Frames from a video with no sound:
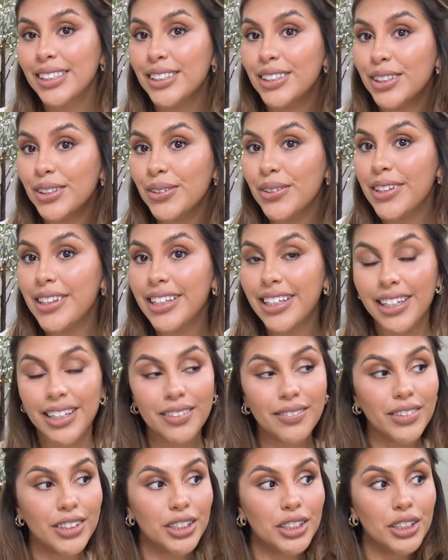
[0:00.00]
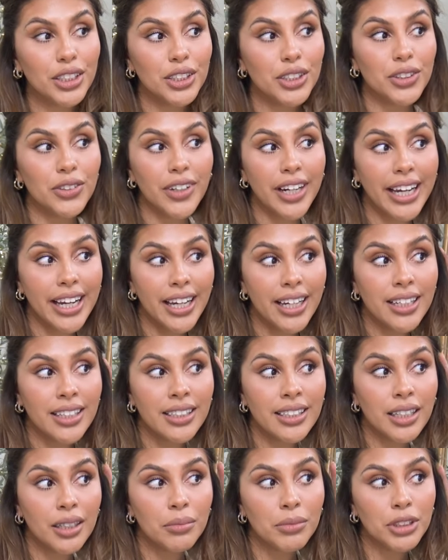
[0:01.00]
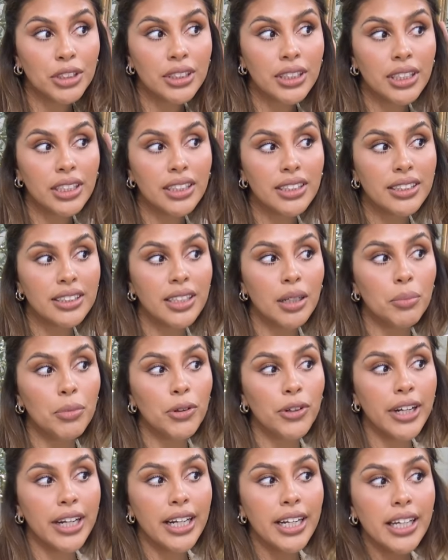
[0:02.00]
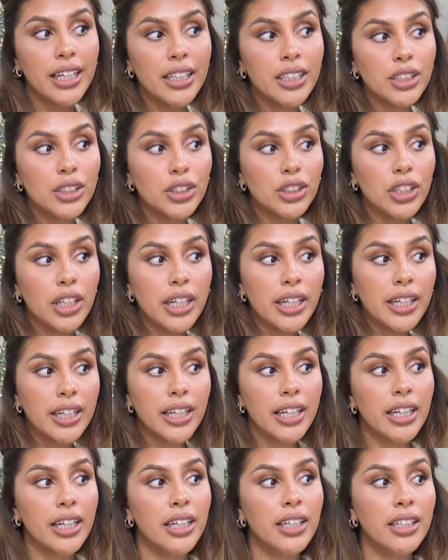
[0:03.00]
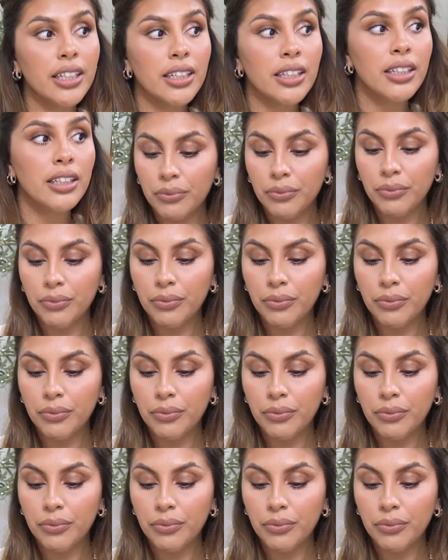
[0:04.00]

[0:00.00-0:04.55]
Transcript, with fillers: too thick of a strand. I'm just gonna separate it and try again.